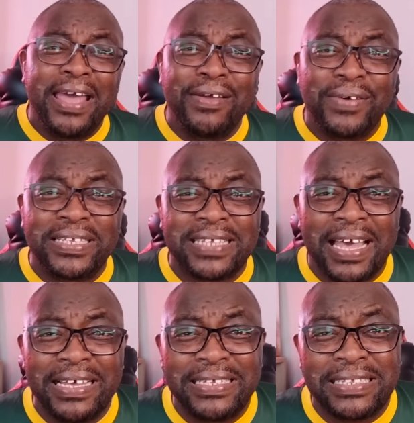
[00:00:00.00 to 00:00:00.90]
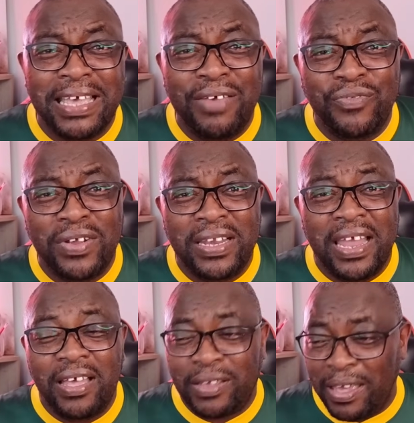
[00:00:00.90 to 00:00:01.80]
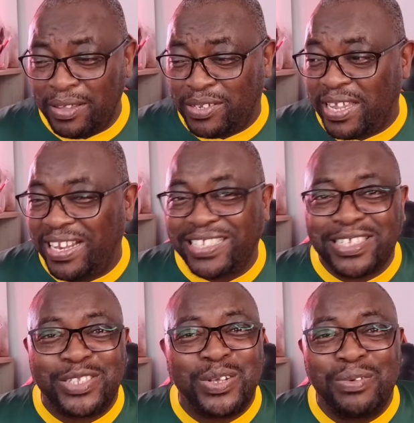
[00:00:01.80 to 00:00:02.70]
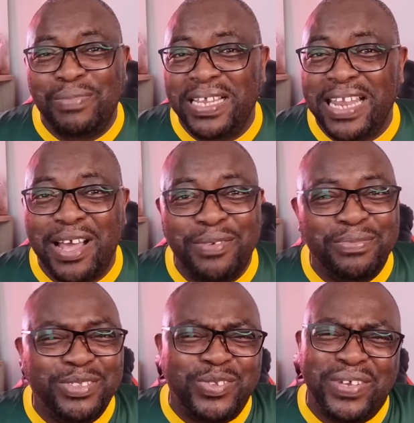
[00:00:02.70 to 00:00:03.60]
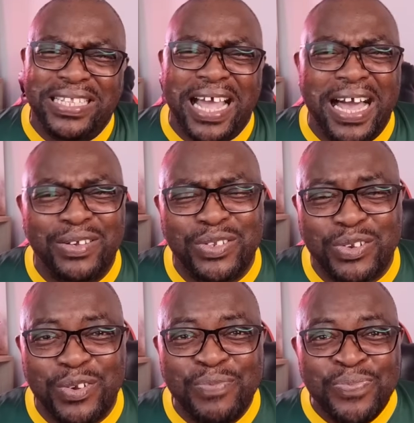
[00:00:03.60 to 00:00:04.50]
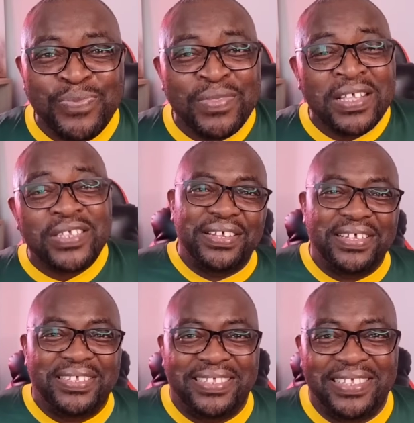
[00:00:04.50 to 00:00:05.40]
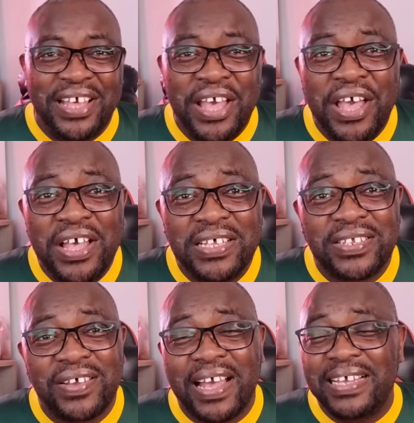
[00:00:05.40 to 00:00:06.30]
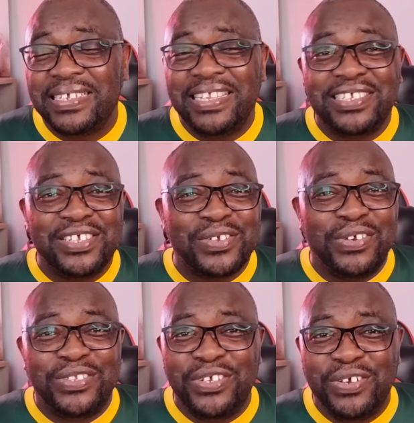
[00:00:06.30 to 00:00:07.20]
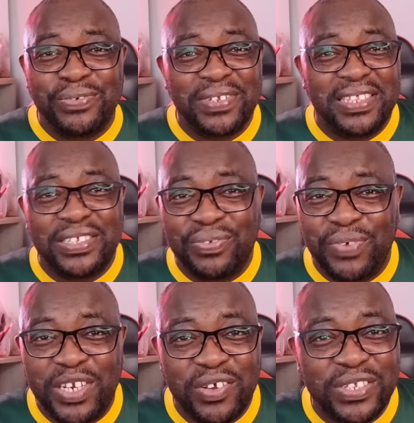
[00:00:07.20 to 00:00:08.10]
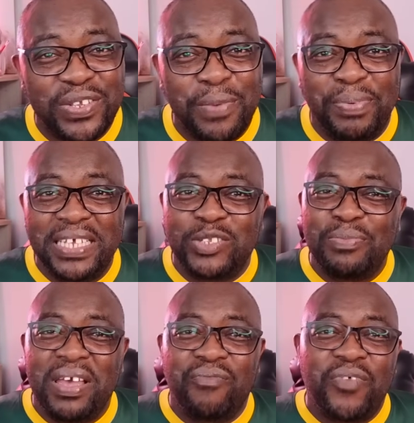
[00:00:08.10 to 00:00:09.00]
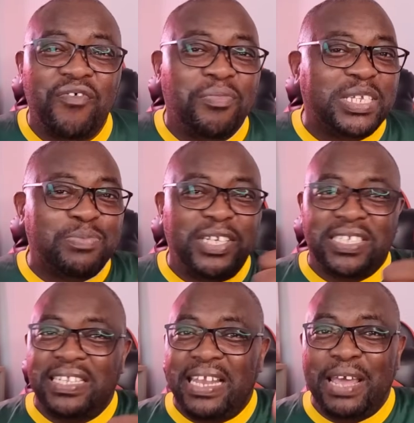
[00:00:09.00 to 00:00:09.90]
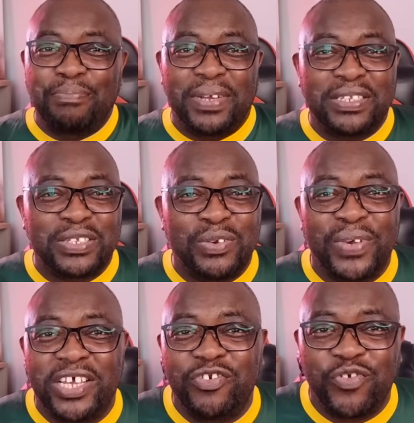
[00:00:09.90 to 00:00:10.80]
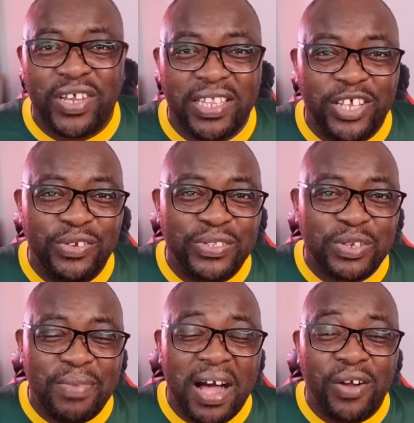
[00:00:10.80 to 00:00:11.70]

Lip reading: Anyways, guys, if you listen to me now during the outro. So guys, let's just continue with this video. So please do me a favor by smashing the like button so we can trigger the YouTube